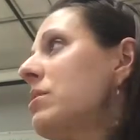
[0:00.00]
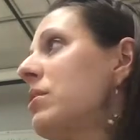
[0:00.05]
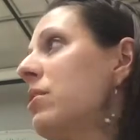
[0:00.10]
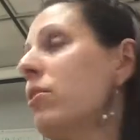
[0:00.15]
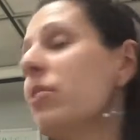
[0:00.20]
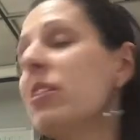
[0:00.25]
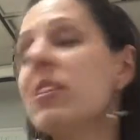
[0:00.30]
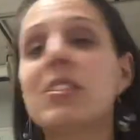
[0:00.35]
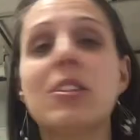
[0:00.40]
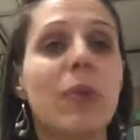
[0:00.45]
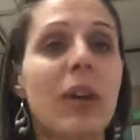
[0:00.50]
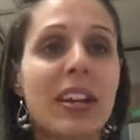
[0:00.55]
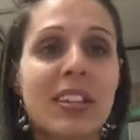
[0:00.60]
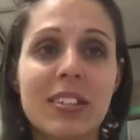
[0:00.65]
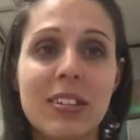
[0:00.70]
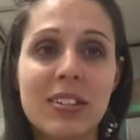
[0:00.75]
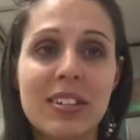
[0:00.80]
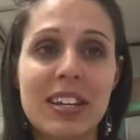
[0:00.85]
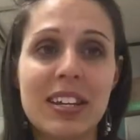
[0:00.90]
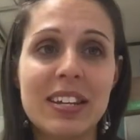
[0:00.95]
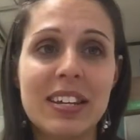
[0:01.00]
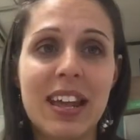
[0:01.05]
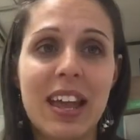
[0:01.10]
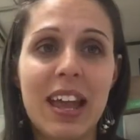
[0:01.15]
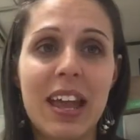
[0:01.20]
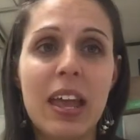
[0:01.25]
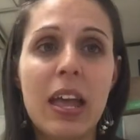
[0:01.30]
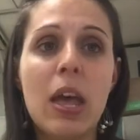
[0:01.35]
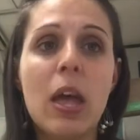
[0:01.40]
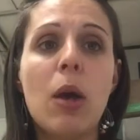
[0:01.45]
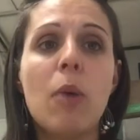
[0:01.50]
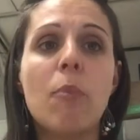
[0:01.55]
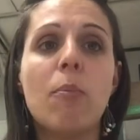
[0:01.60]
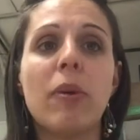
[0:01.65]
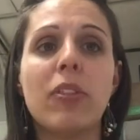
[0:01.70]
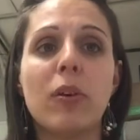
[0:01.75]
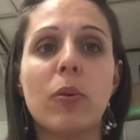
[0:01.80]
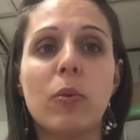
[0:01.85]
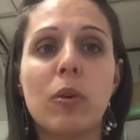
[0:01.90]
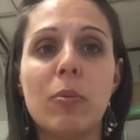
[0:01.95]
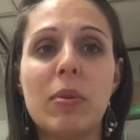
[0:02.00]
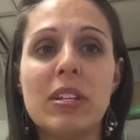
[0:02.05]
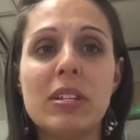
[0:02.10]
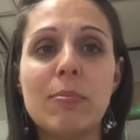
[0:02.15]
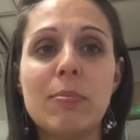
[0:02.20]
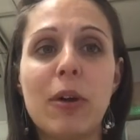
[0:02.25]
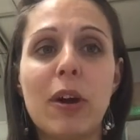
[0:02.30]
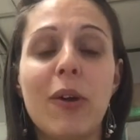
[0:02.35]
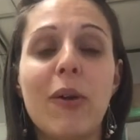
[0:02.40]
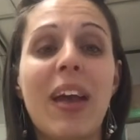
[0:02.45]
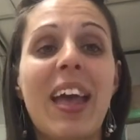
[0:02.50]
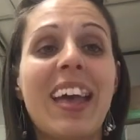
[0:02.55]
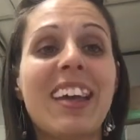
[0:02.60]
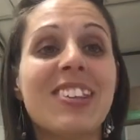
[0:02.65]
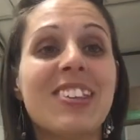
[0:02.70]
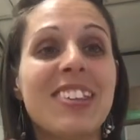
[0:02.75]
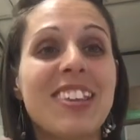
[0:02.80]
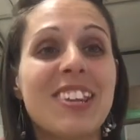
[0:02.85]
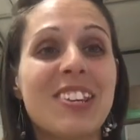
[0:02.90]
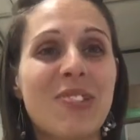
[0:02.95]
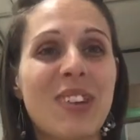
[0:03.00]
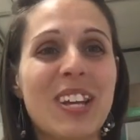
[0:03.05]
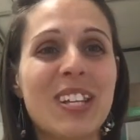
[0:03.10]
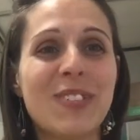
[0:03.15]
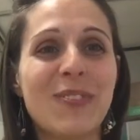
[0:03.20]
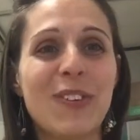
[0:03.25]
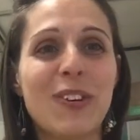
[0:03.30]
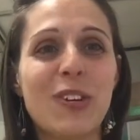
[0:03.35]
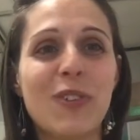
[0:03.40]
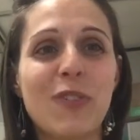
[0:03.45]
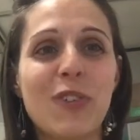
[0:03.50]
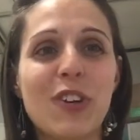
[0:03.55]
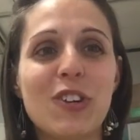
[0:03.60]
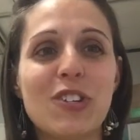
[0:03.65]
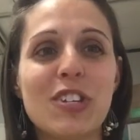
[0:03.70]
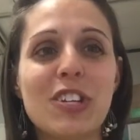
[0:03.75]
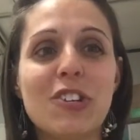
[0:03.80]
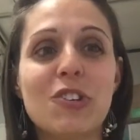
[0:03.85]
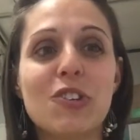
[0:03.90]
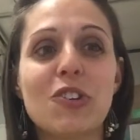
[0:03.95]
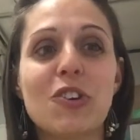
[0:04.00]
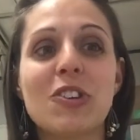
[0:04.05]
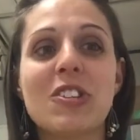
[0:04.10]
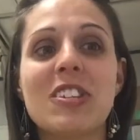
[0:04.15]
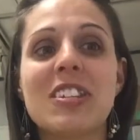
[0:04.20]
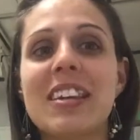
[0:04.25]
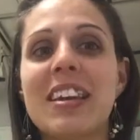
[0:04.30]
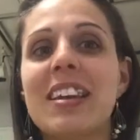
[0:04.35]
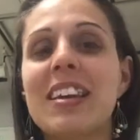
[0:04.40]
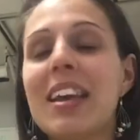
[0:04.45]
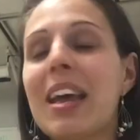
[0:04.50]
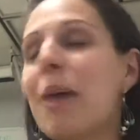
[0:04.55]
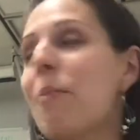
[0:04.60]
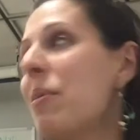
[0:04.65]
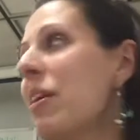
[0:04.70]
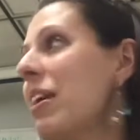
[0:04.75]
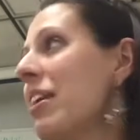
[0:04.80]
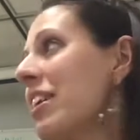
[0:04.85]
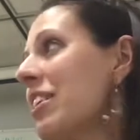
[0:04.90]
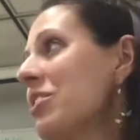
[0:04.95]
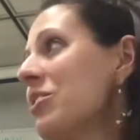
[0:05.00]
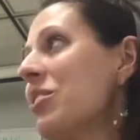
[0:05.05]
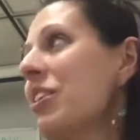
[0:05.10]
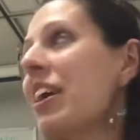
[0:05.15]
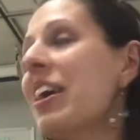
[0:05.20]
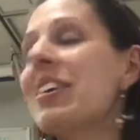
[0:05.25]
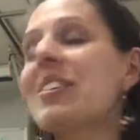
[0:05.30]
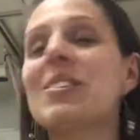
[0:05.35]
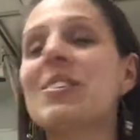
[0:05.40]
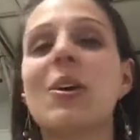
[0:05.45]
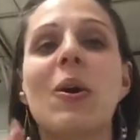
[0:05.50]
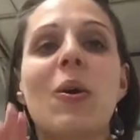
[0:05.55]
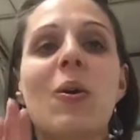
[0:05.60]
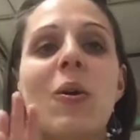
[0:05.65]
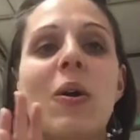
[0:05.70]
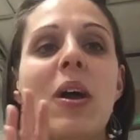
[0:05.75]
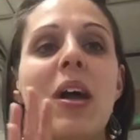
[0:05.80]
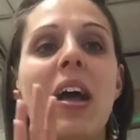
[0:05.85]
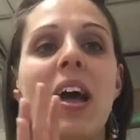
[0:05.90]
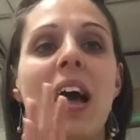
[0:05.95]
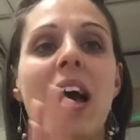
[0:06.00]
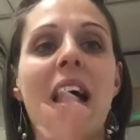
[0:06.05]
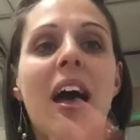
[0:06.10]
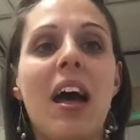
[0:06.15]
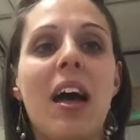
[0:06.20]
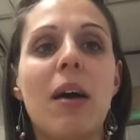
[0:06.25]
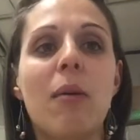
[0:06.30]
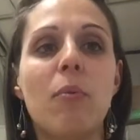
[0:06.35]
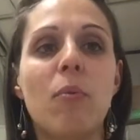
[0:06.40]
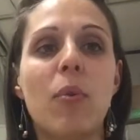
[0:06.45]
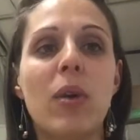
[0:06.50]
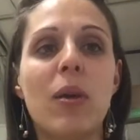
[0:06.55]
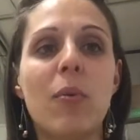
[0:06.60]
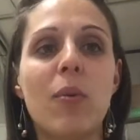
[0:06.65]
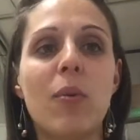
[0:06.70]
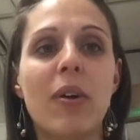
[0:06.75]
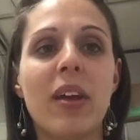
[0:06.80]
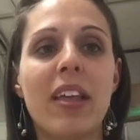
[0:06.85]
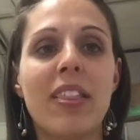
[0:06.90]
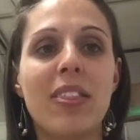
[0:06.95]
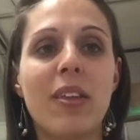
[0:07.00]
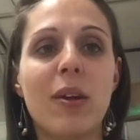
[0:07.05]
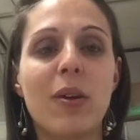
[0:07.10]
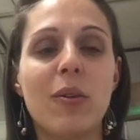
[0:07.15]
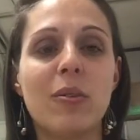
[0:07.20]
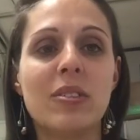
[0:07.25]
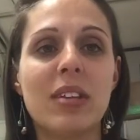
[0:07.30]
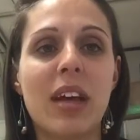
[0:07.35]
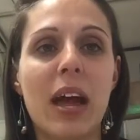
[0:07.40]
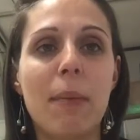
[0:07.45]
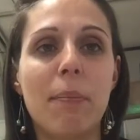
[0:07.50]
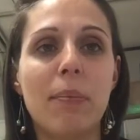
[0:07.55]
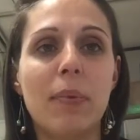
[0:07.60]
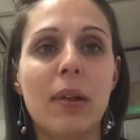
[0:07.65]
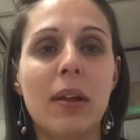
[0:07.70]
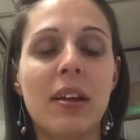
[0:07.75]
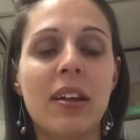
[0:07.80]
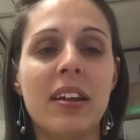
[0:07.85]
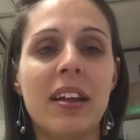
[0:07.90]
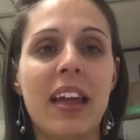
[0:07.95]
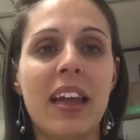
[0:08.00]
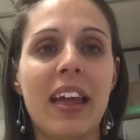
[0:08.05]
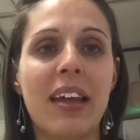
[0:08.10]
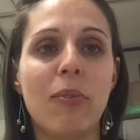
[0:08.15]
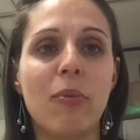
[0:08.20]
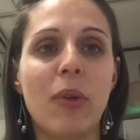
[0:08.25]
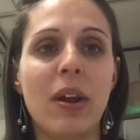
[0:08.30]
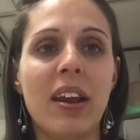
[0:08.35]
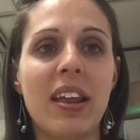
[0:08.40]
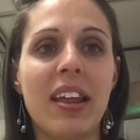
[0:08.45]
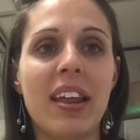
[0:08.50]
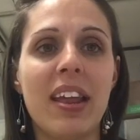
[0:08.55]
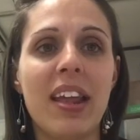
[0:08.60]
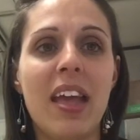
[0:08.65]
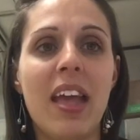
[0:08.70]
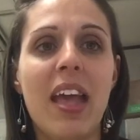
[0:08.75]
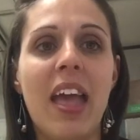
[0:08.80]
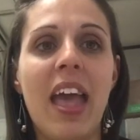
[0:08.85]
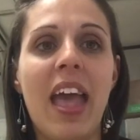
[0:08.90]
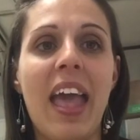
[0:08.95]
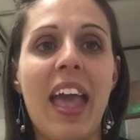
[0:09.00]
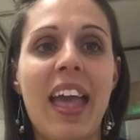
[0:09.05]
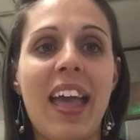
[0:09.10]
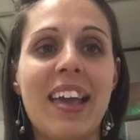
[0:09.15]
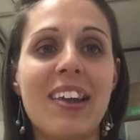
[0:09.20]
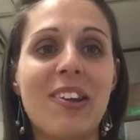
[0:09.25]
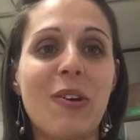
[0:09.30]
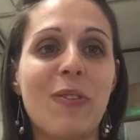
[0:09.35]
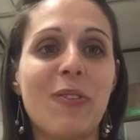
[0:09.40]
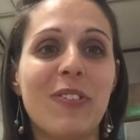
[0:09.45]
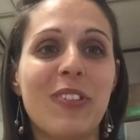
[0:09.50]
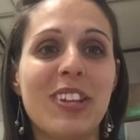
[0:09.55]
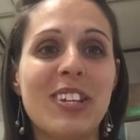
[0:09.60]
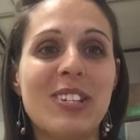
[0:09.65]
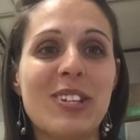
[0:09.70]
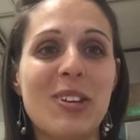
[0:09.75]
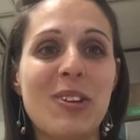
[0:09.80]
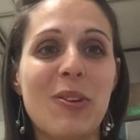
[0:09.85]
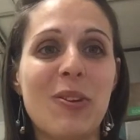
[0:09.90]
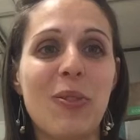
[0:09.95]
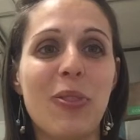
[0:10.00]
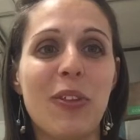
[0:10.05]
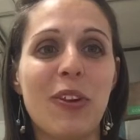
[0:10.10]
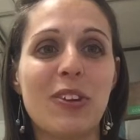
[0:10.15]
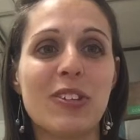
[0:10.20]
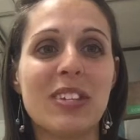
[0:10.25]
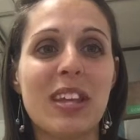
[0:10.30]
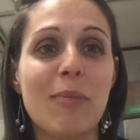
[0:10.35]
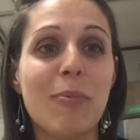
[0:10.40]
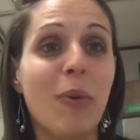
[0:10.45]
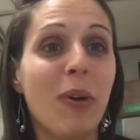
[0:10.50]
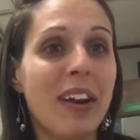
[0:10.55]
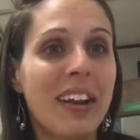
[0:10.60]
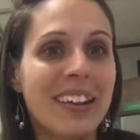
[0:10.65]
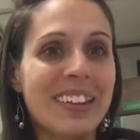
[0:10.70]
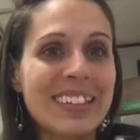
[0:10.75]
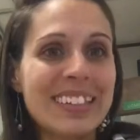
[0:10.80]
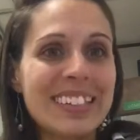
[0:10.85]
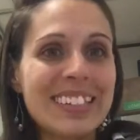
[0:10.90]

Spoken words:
There is no XLT today, but there will be tomorrow, and the transfers for your senior shirts did come in yesterday, so we will get those up and running and hopefully to you Thursday morning.